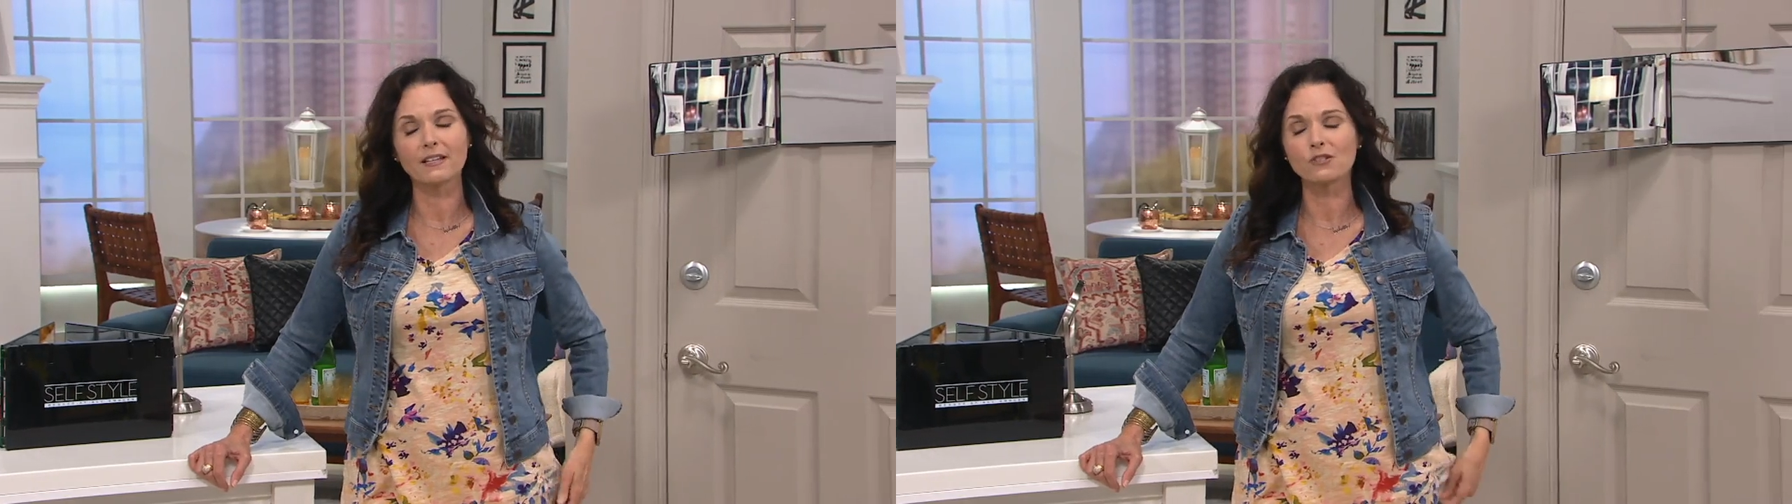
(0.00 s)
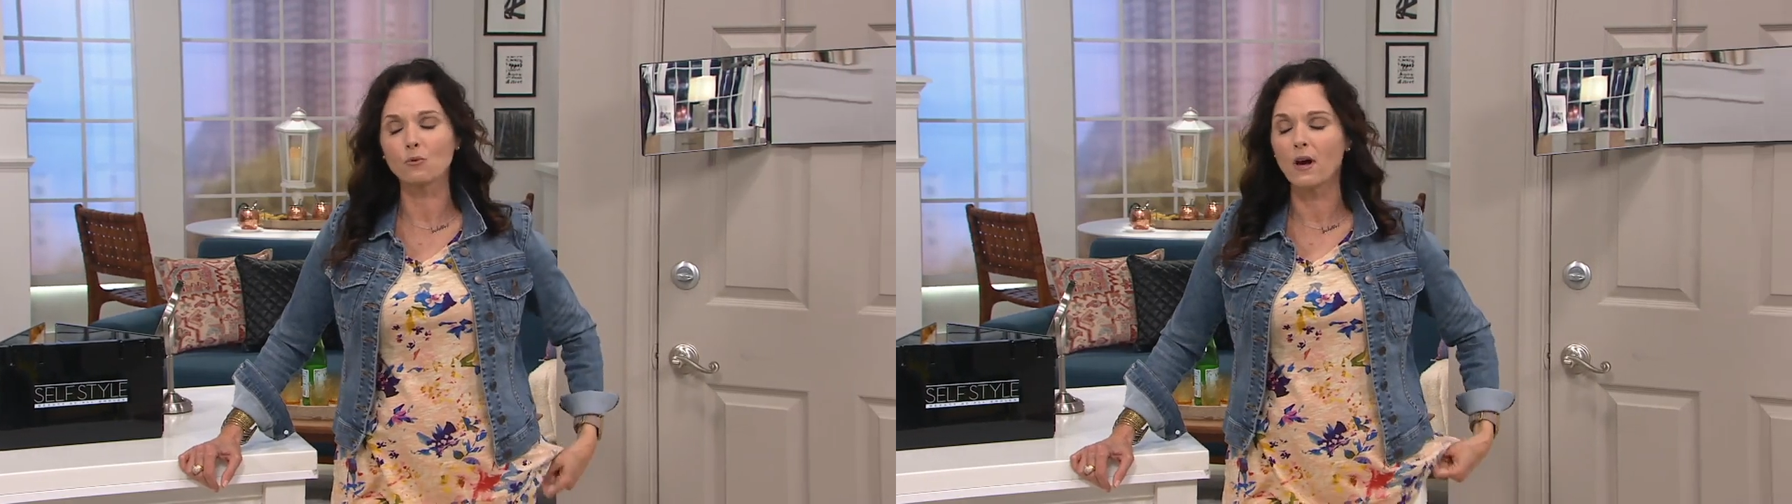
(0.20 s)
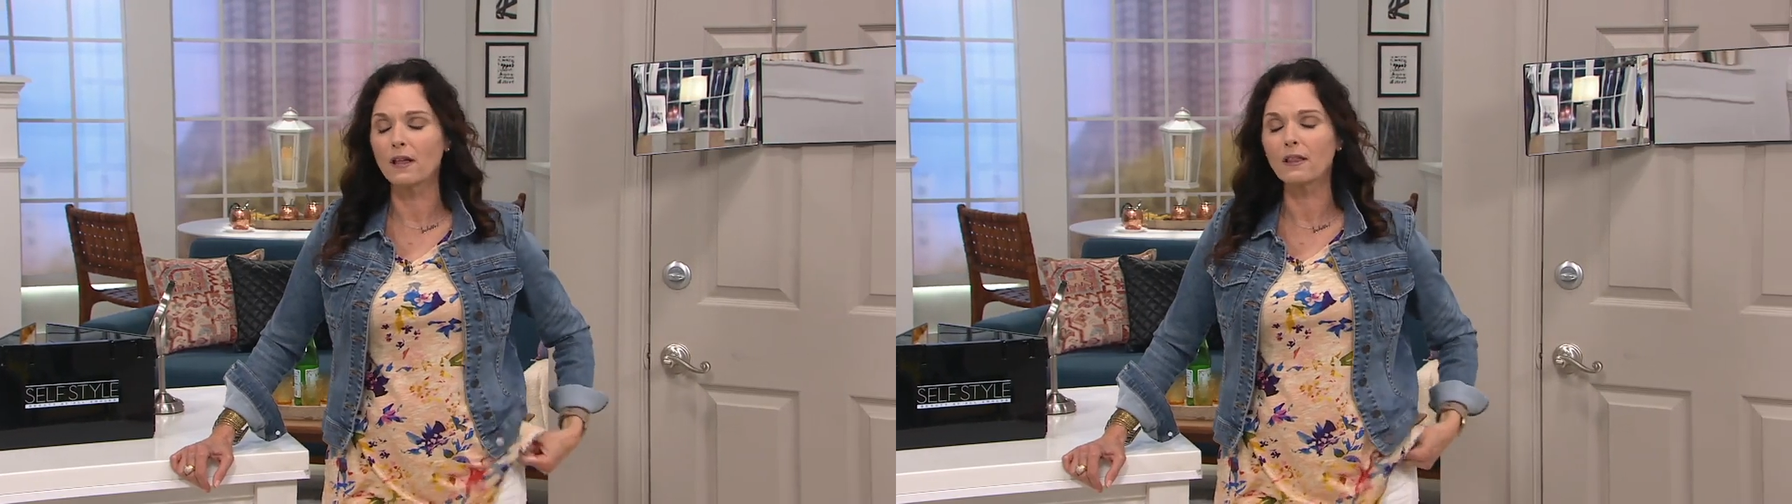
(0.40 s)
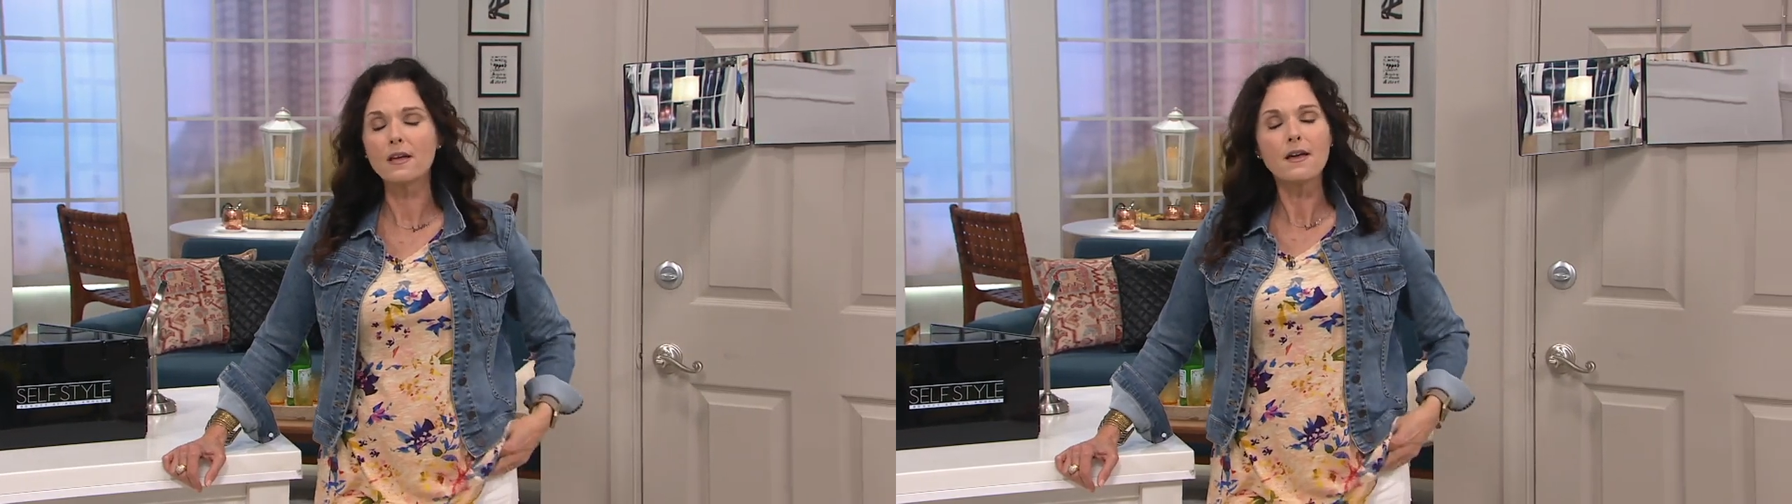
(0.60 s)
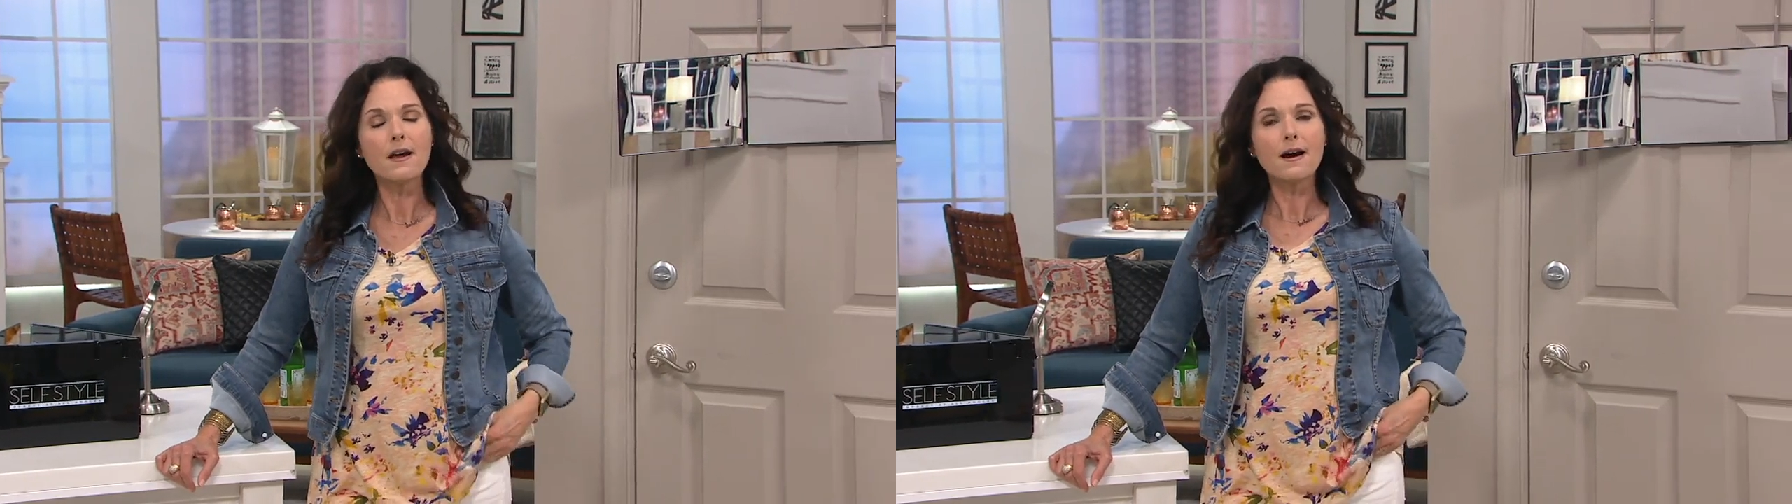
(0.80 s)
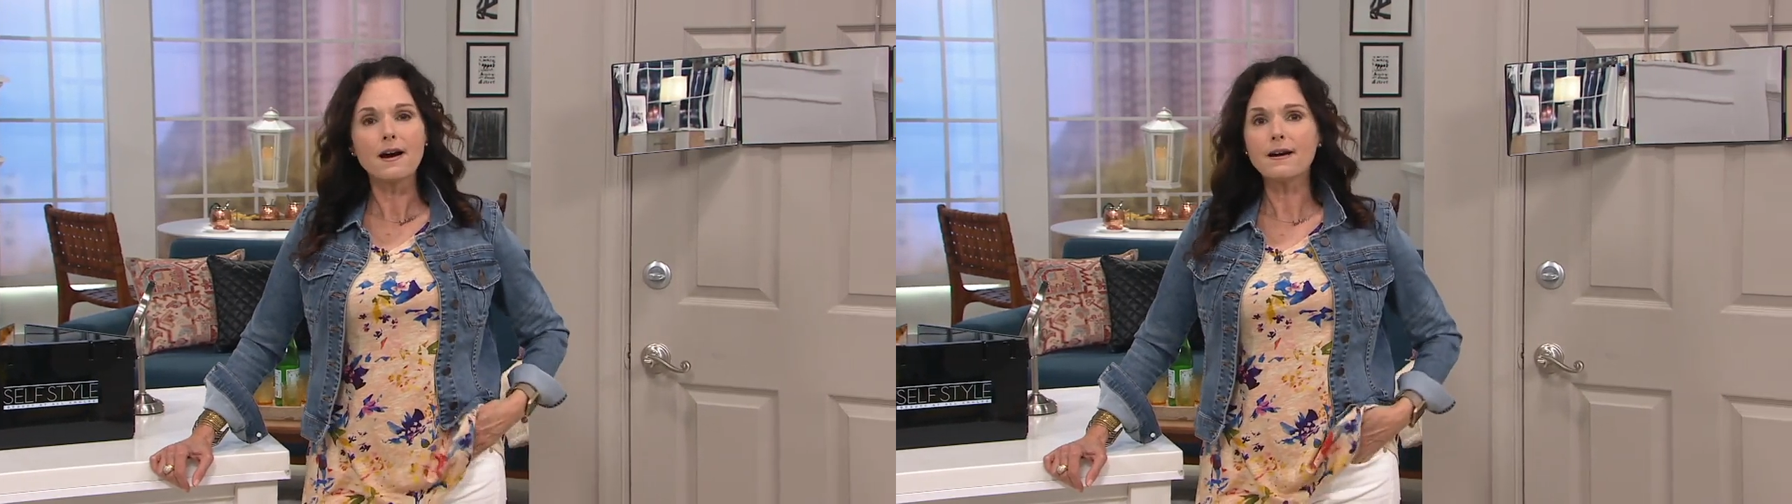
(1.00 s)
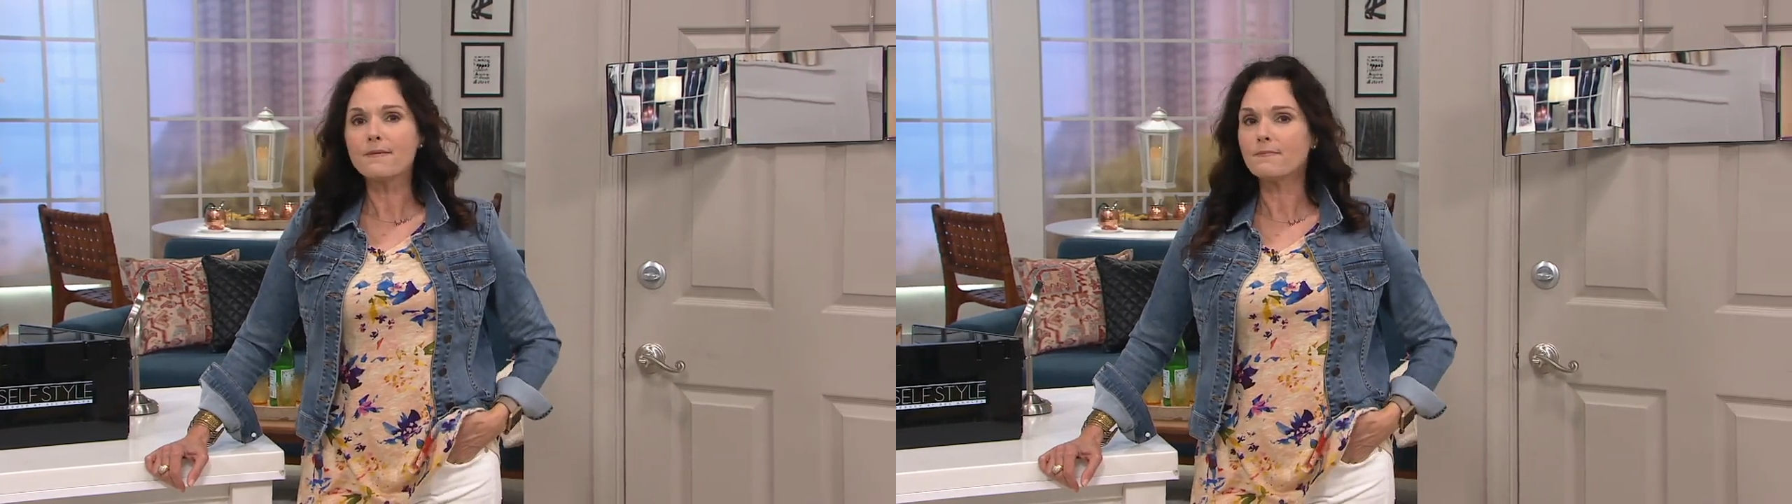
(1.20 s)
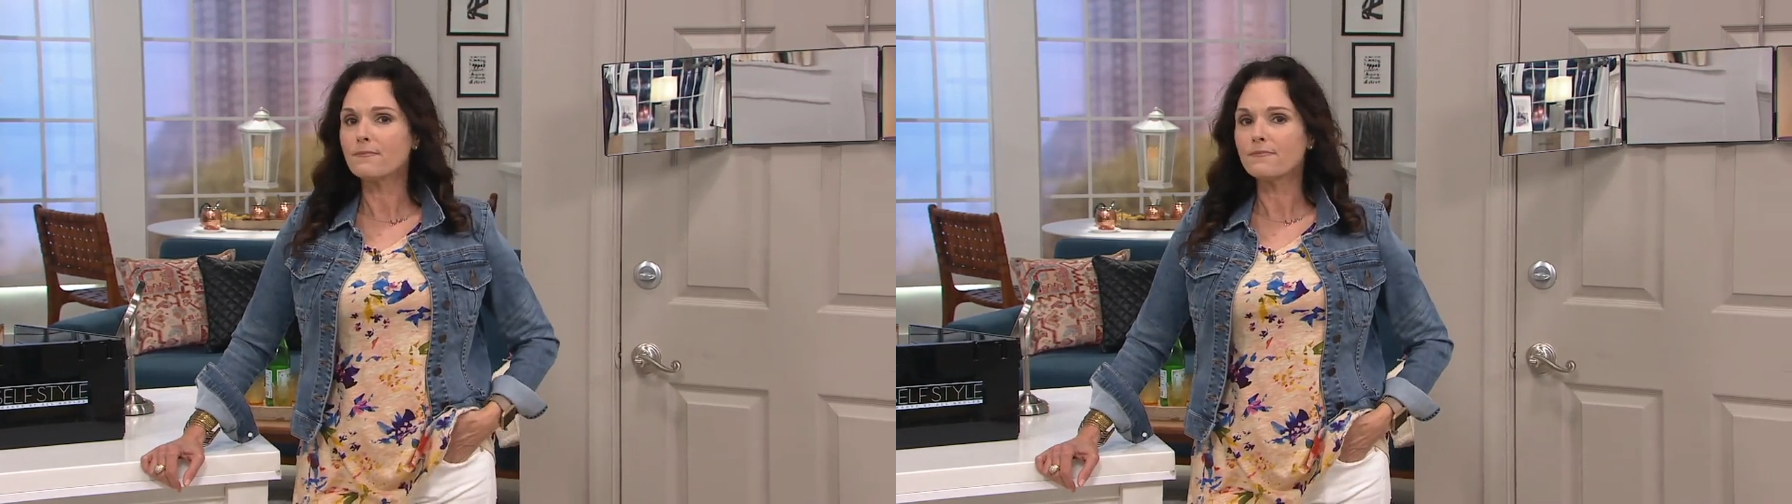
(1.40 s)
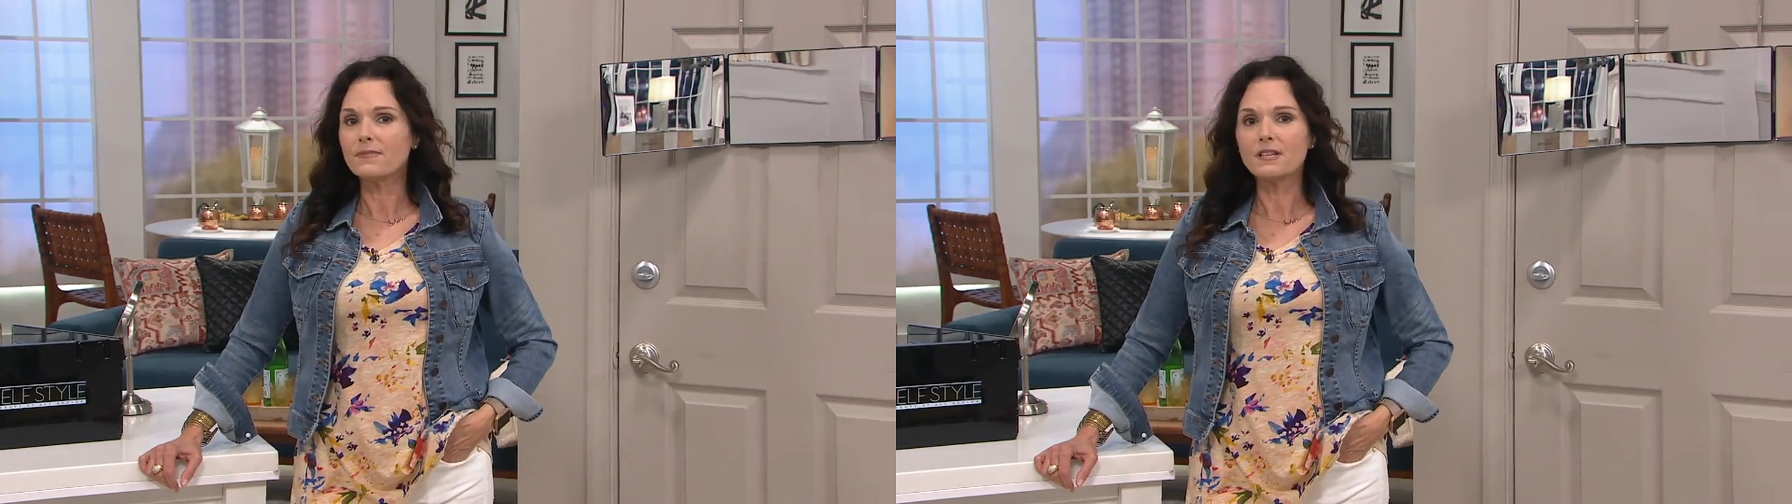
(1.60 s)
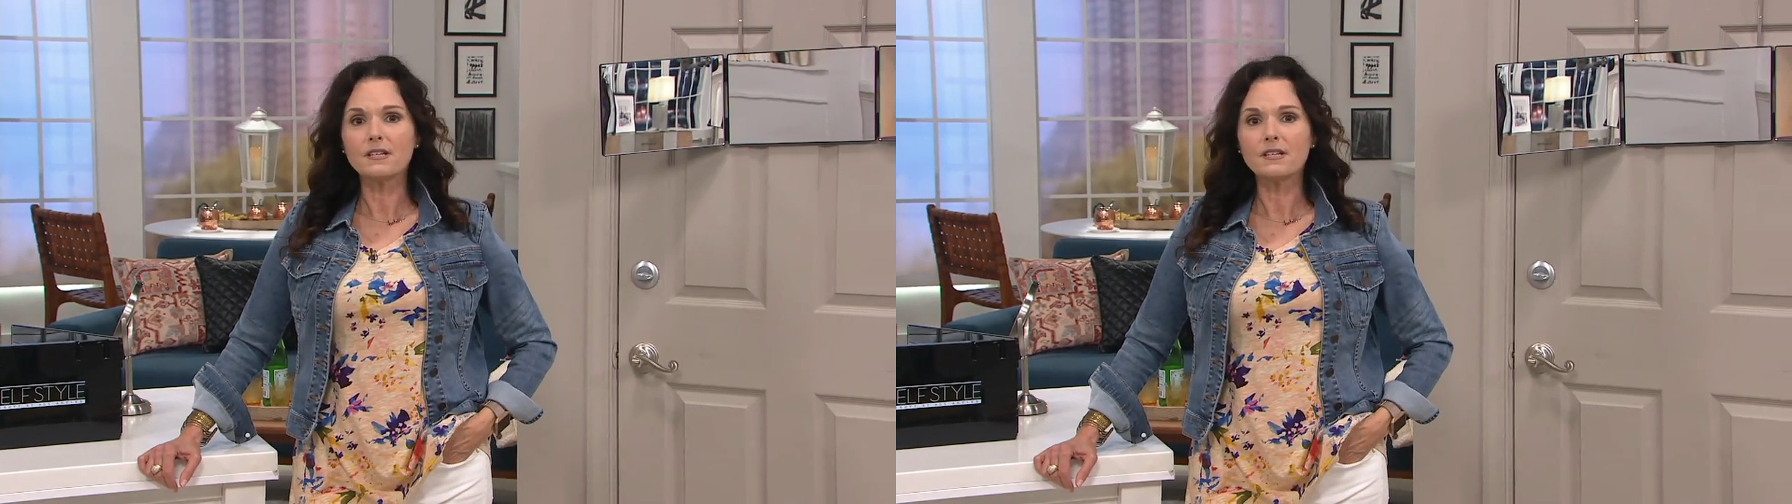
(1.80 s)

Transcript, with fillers: as well. Um, oh, my husband